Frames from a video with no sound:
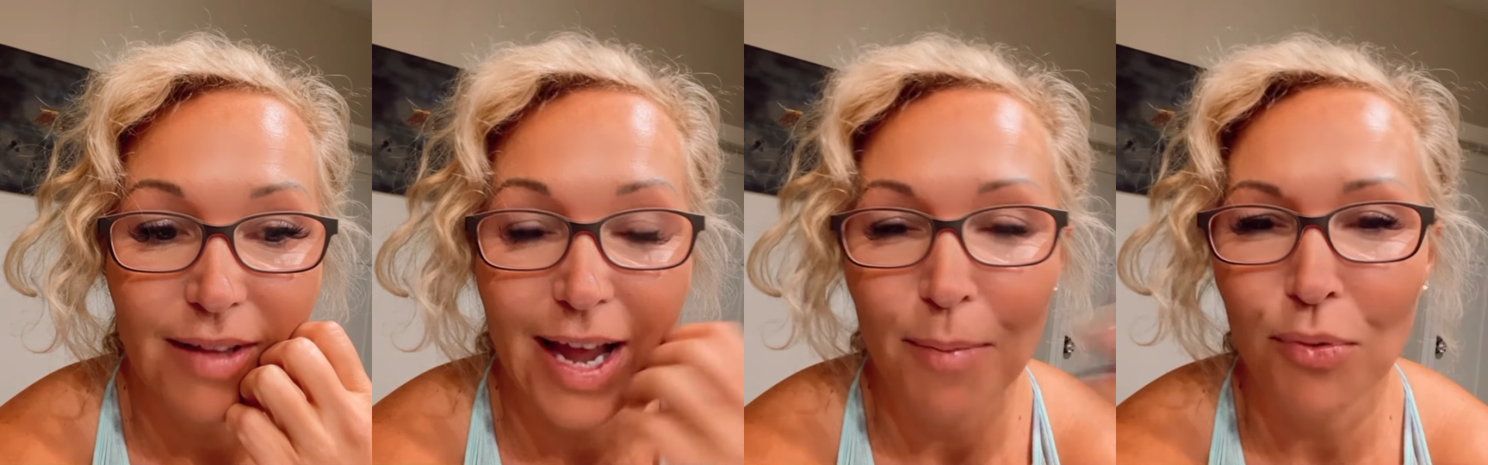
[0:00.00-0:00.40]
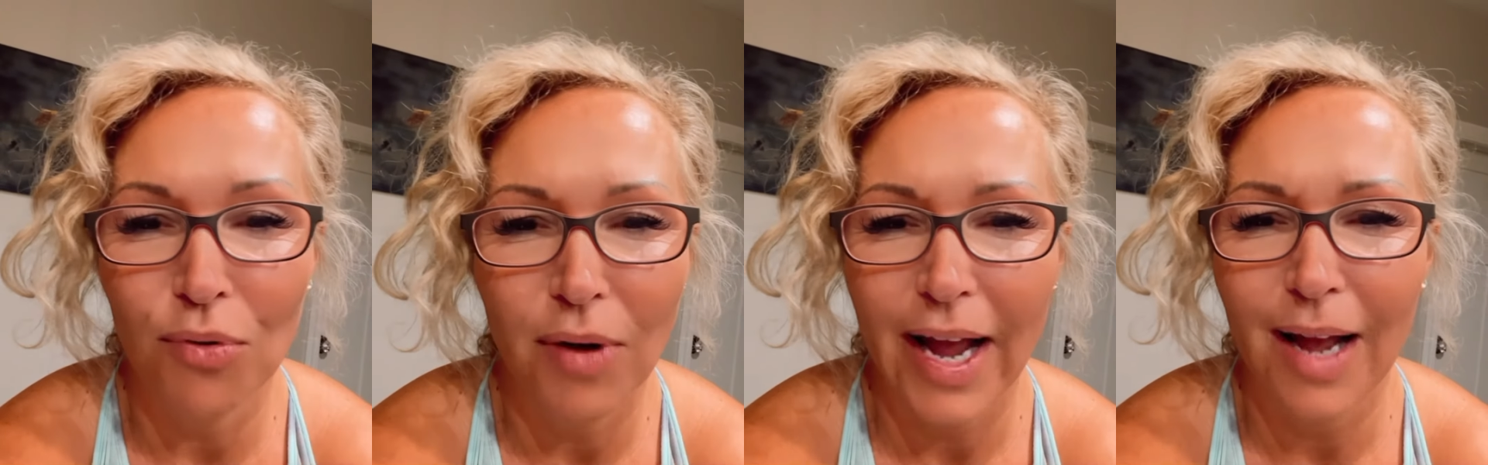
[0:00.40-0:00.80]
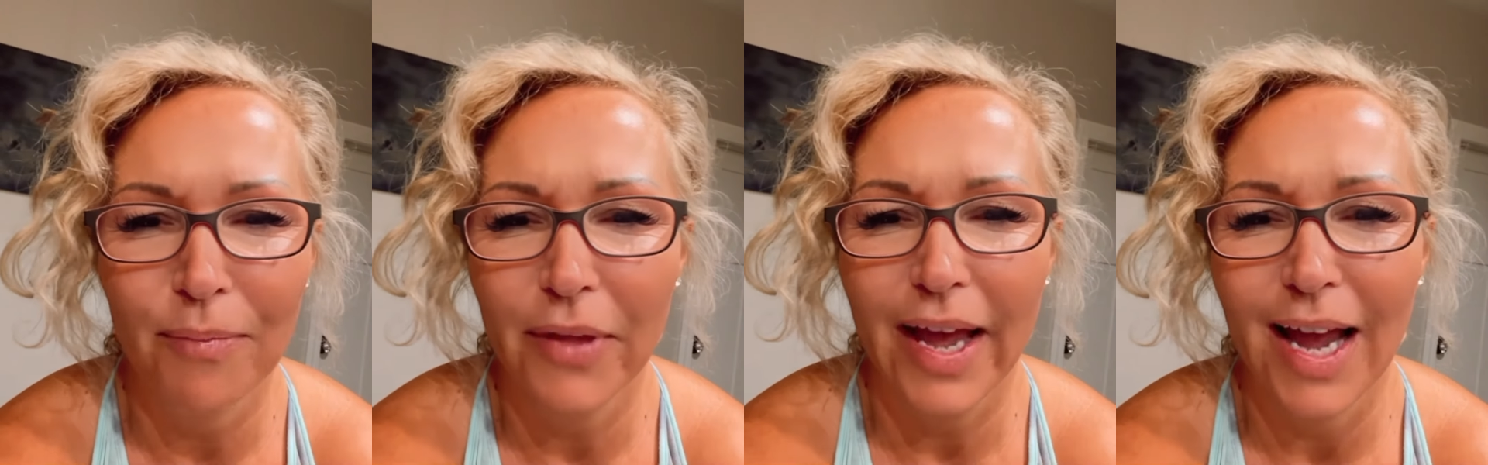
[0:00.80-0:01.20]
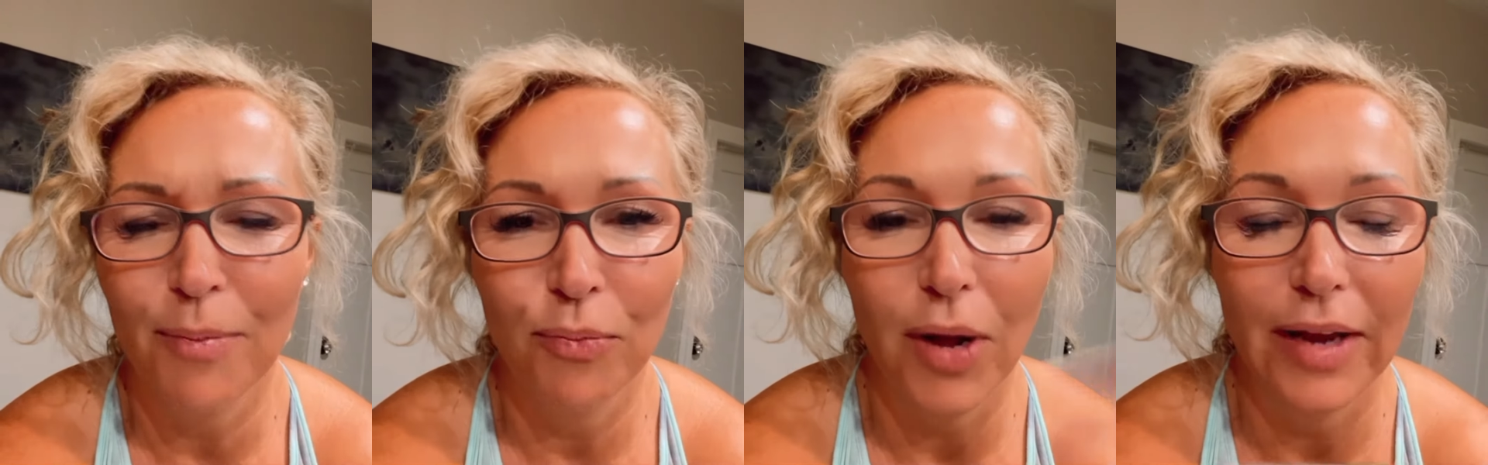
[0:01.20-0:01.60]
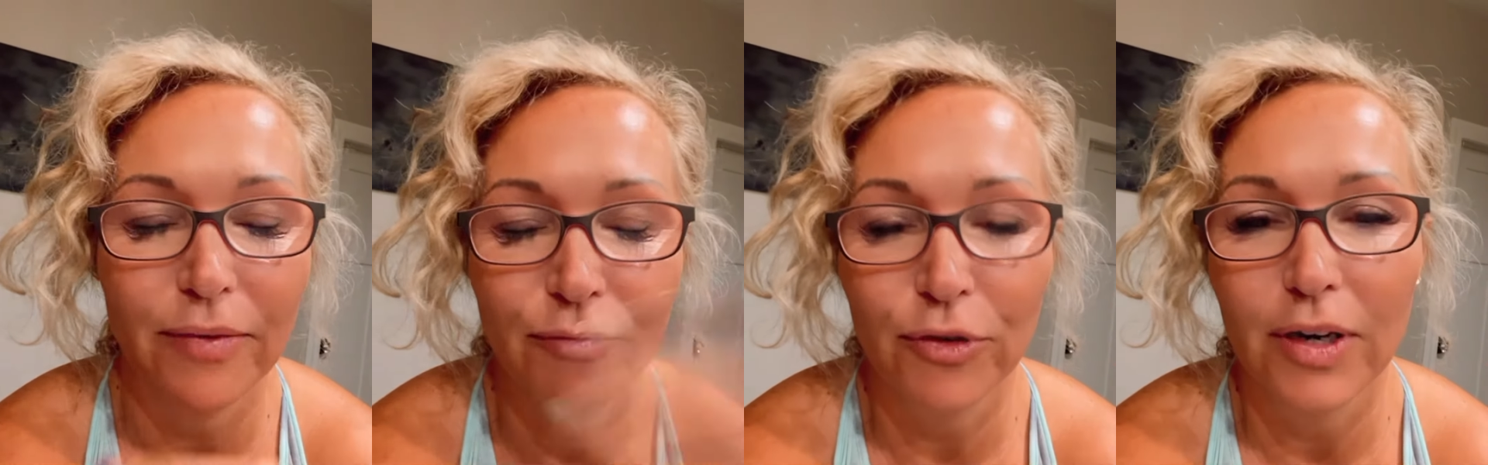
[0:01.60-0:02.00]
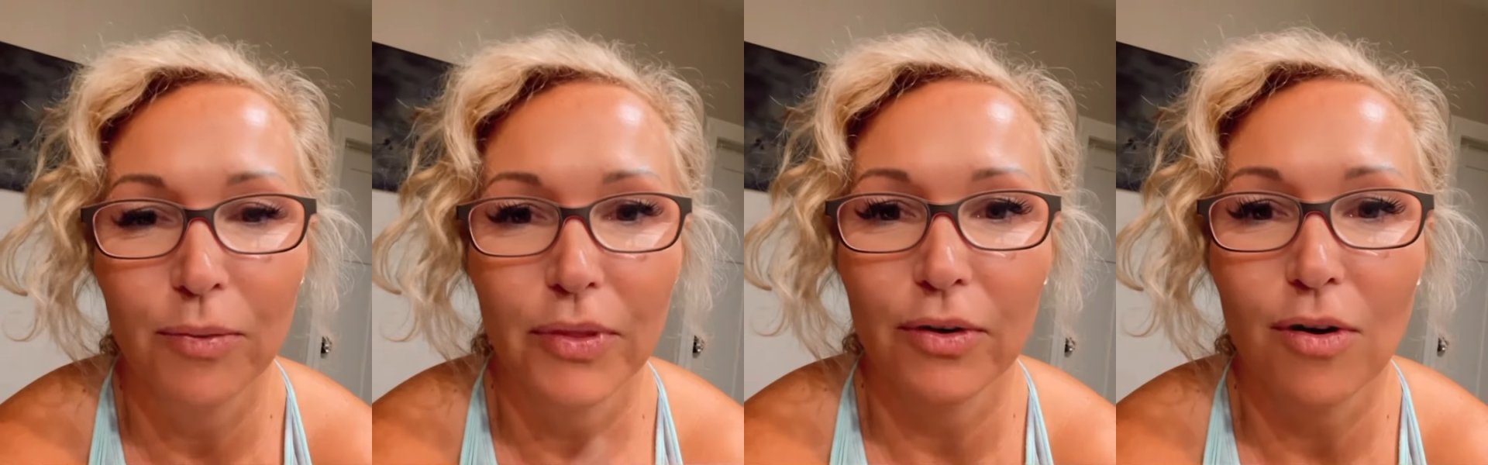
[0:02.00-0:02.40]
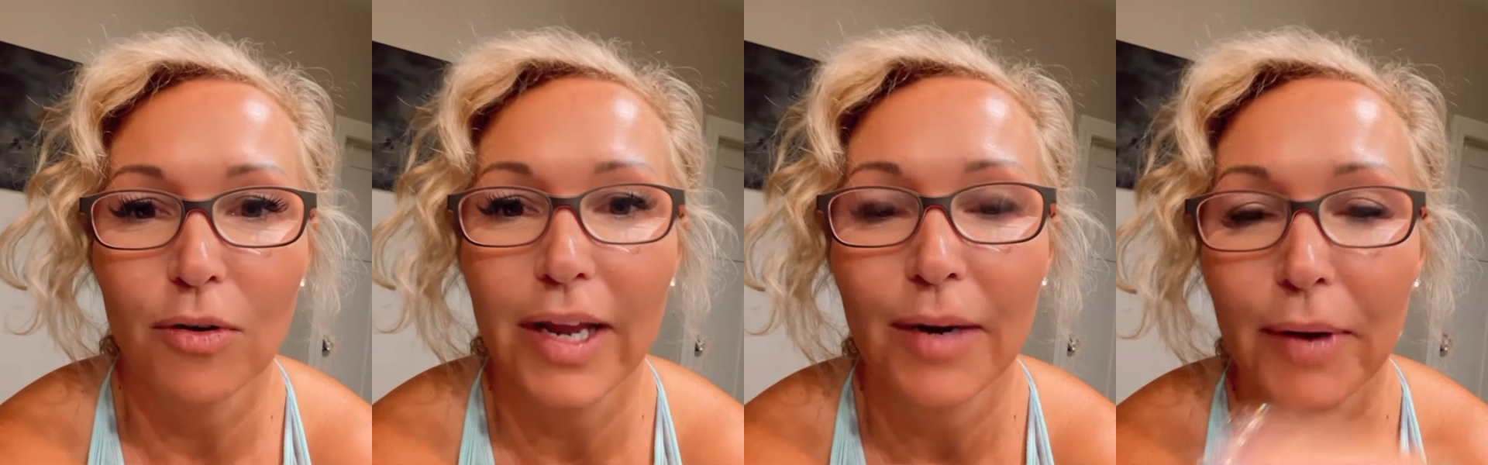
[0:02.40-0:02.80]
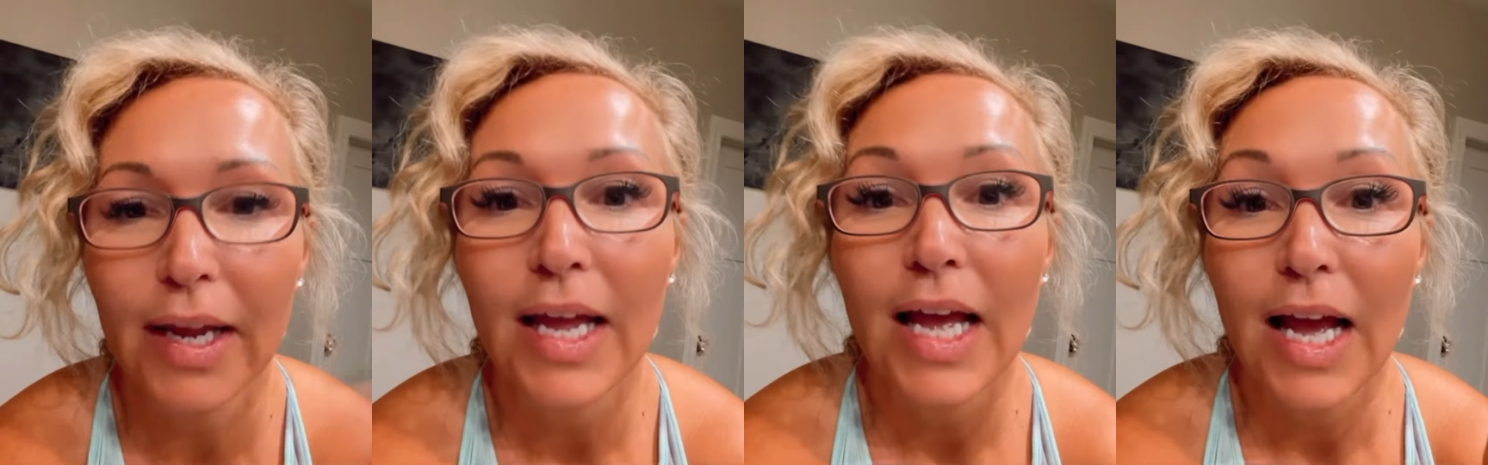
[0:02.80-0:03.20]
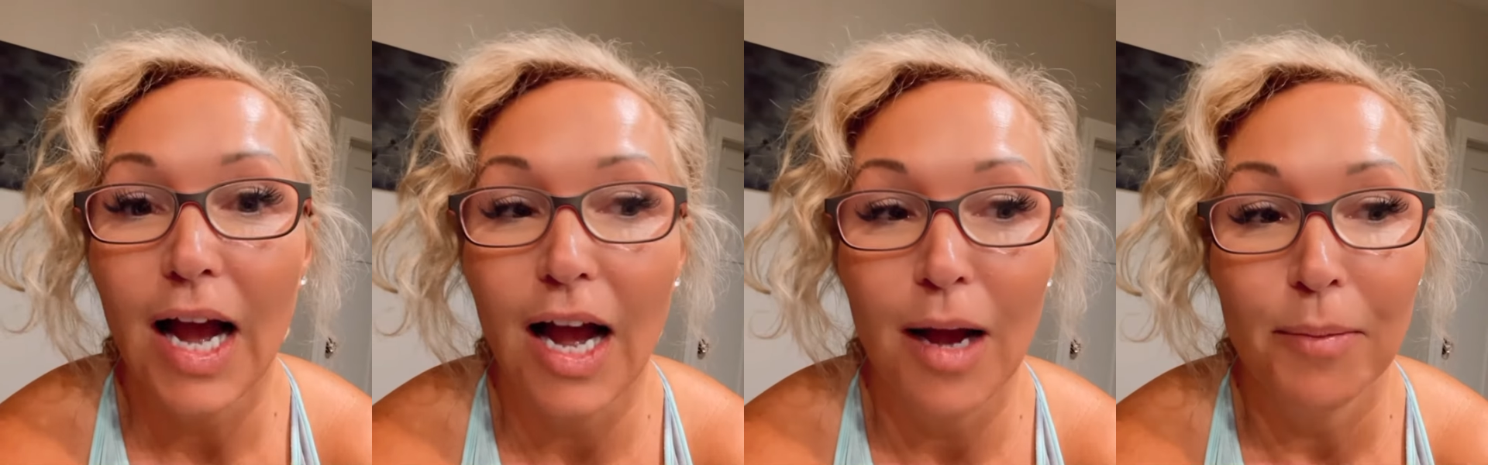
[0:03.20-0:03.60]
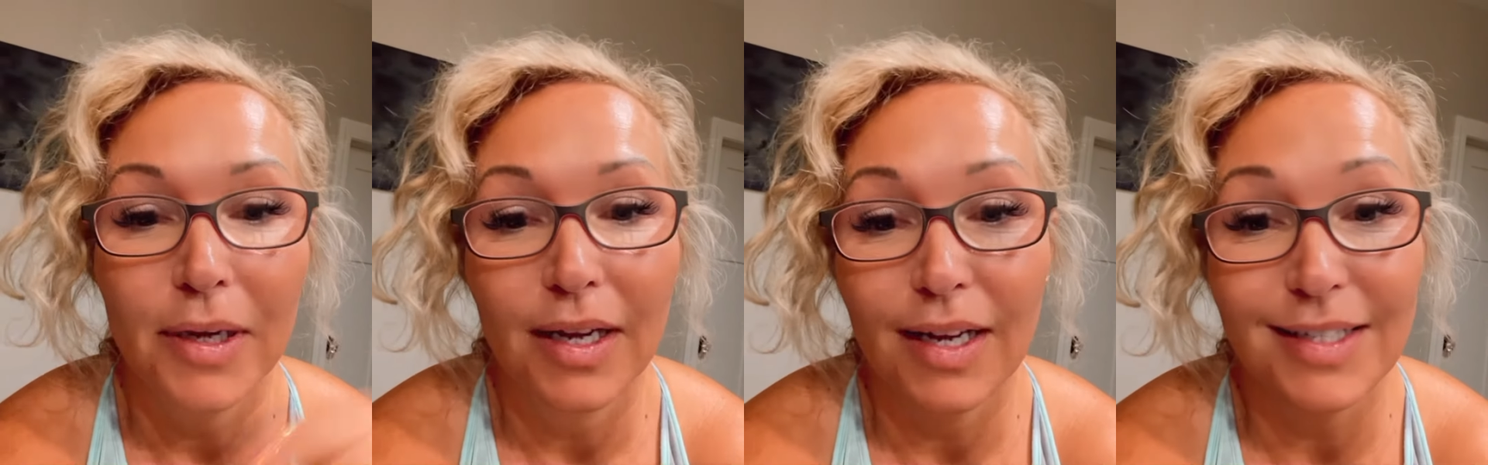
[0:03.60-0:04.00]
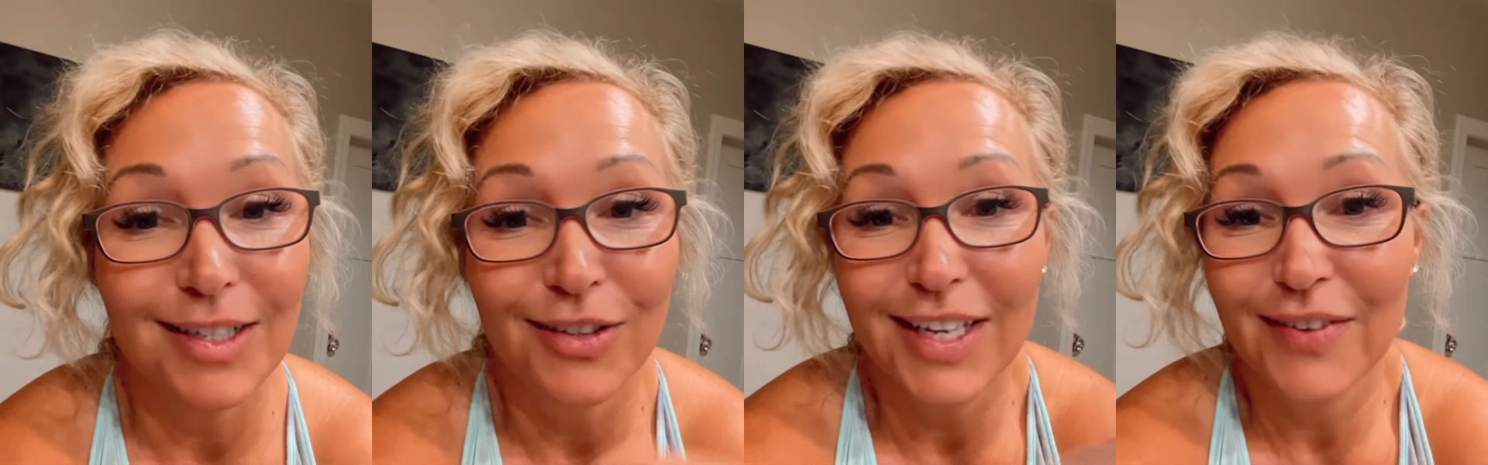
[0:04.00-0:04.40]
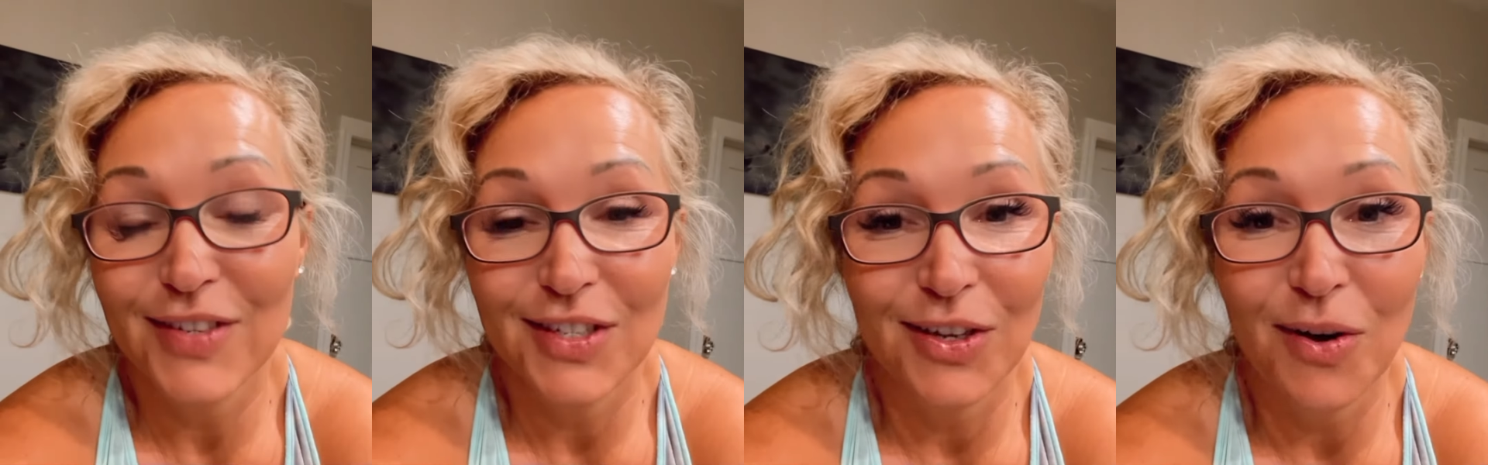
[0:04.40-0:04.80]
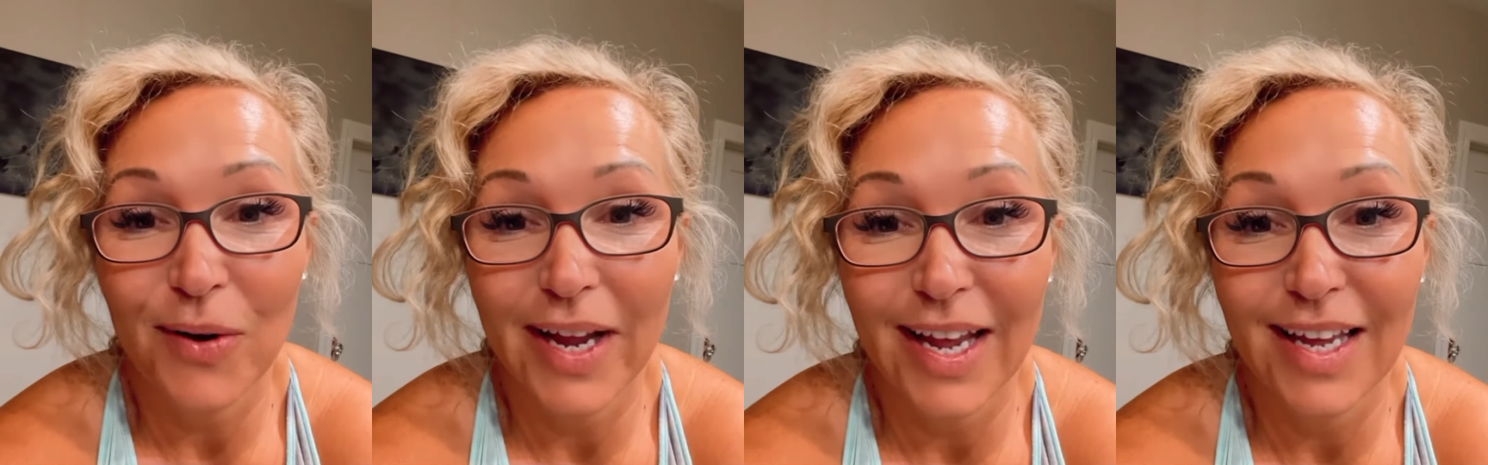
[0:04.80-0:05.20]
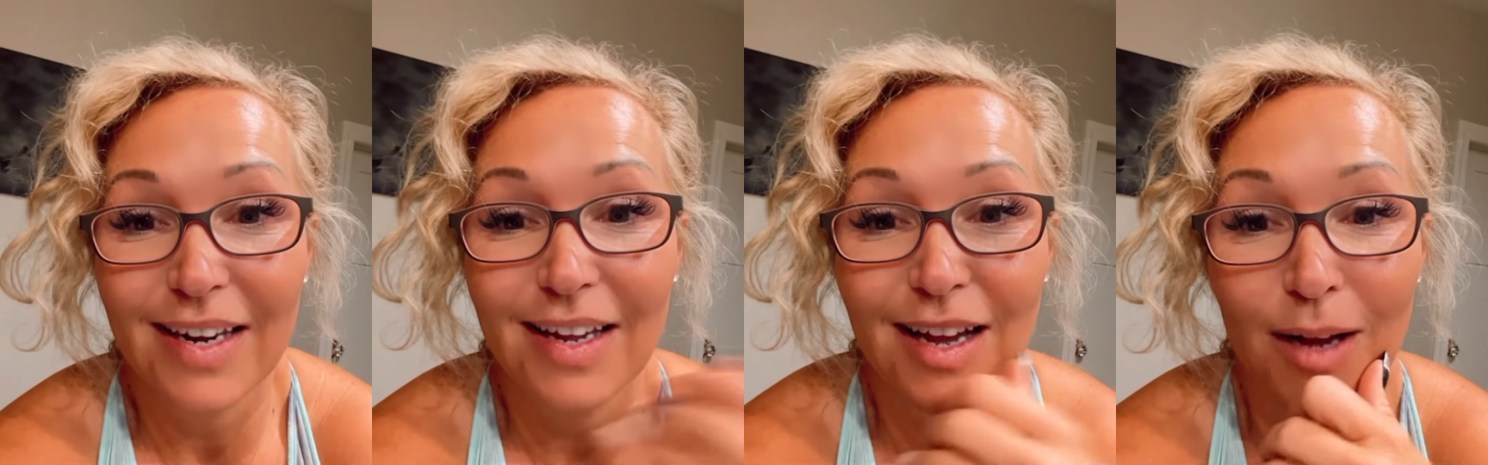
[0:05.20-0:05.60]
Apple app, the app, I forget what they're called. Anyway, until they give us the go ahead.